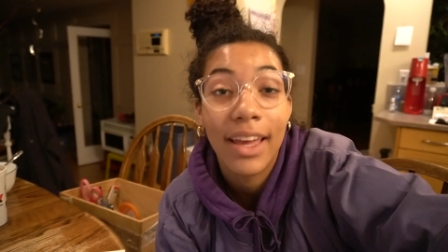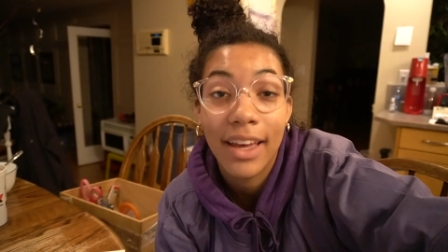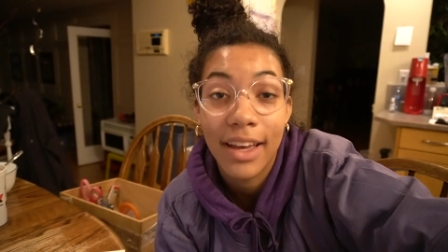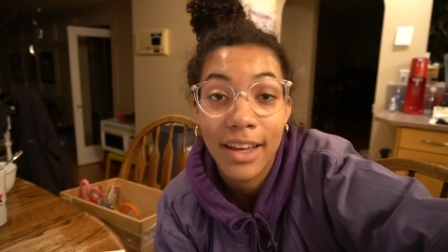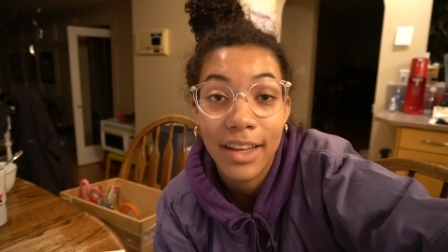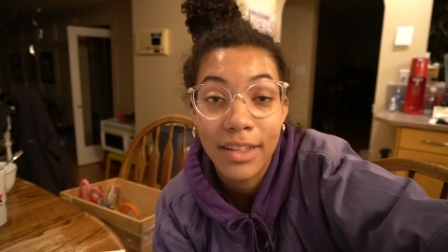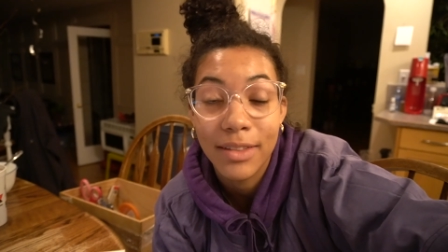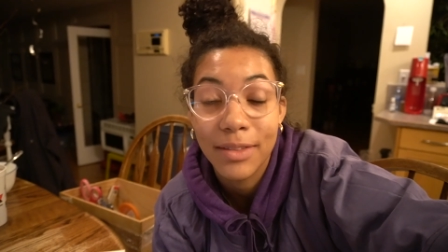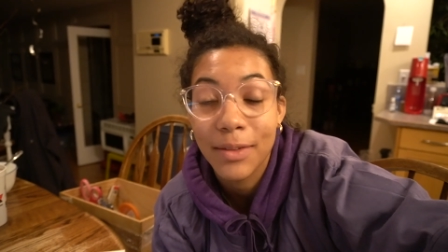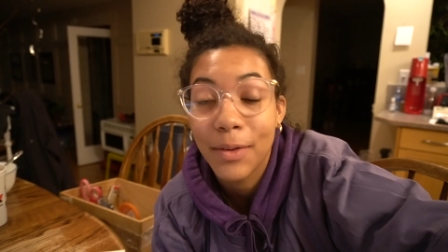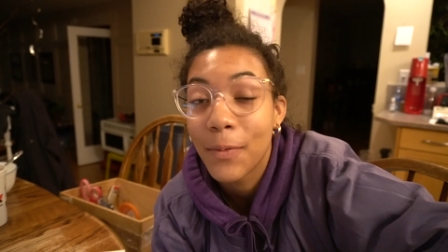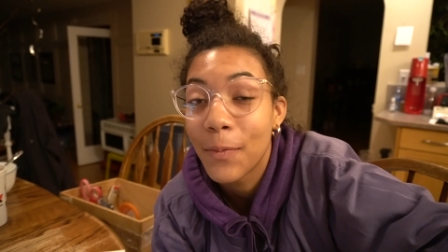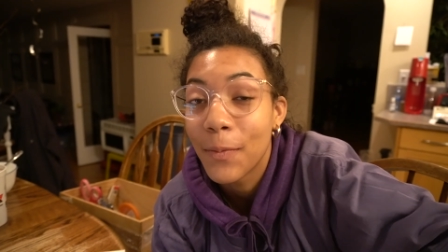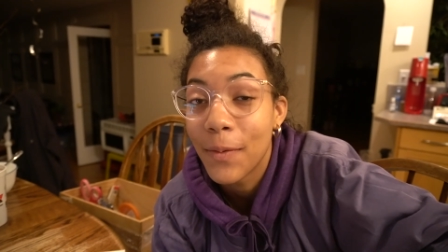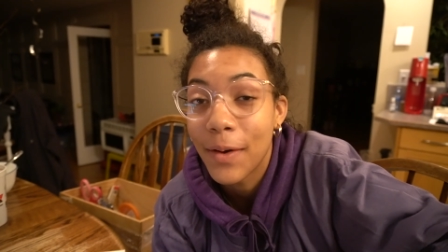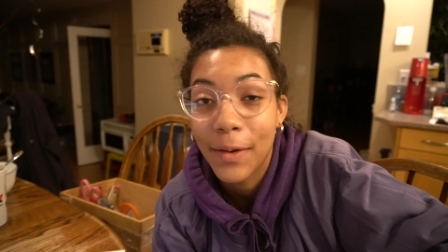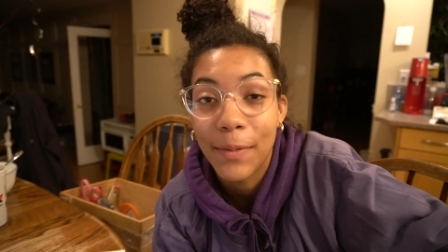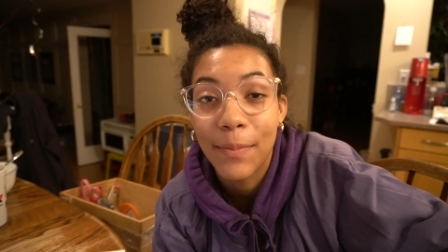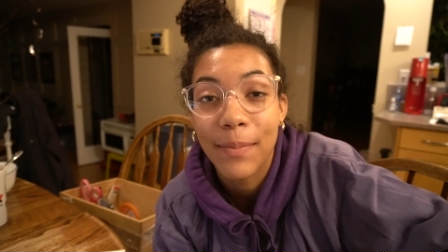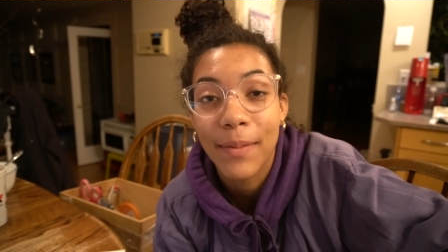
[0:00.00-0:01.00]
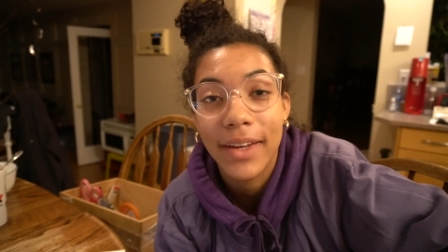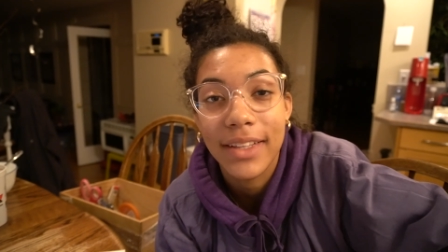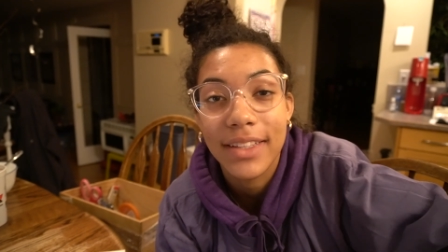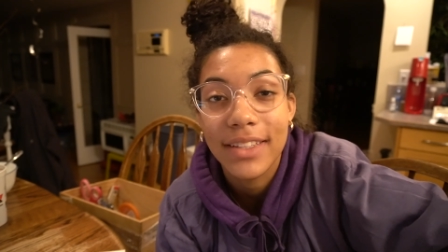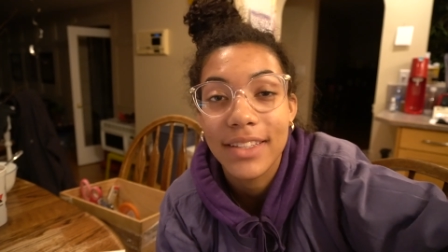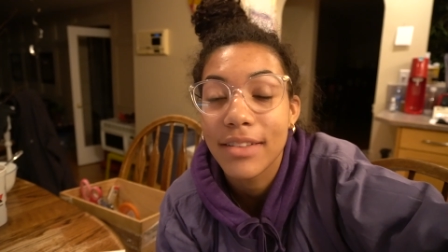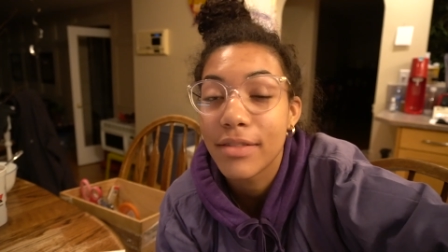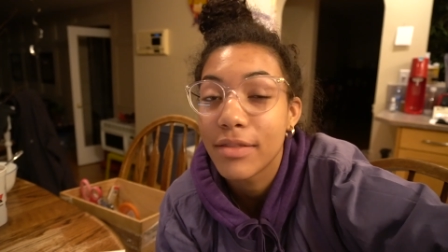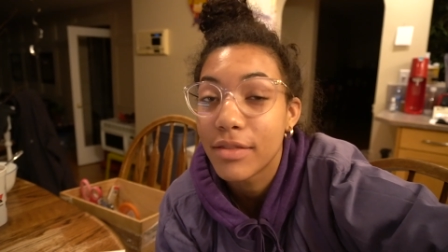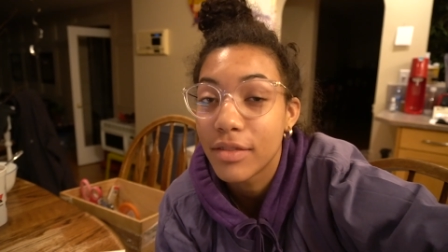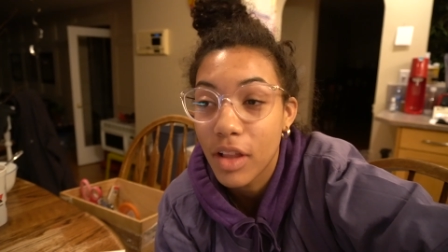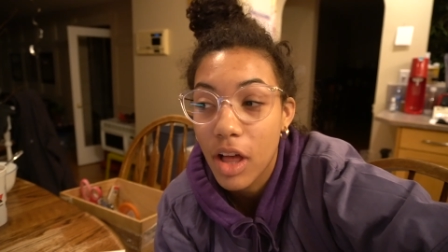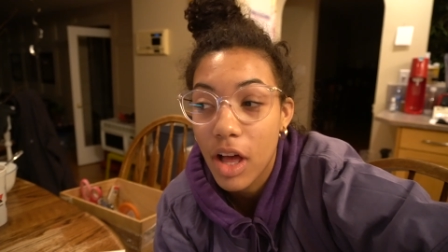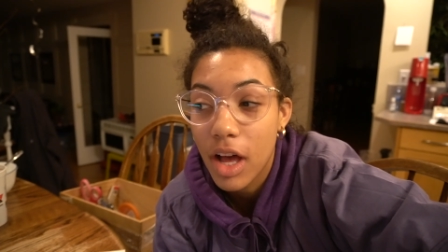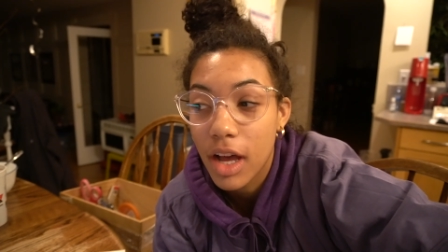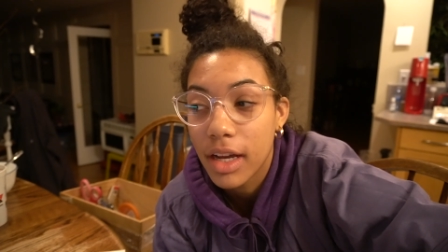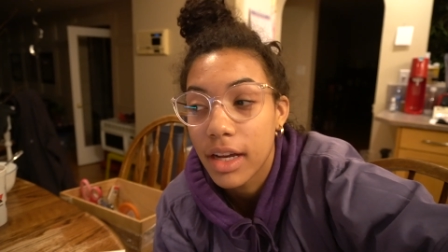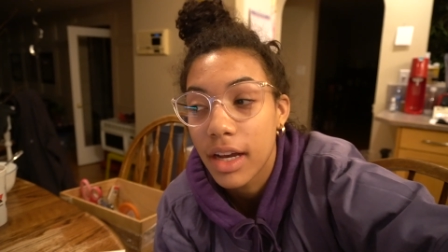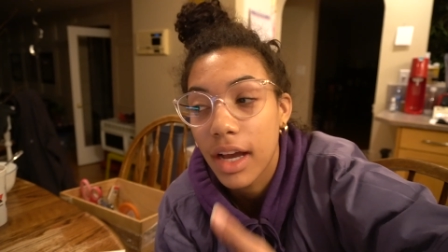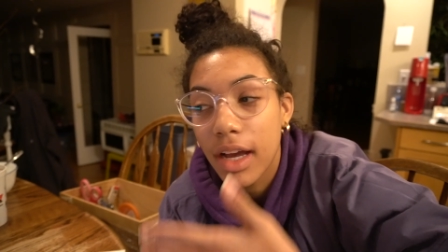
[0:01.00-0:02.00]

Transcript: guys, welcome back to the vlog.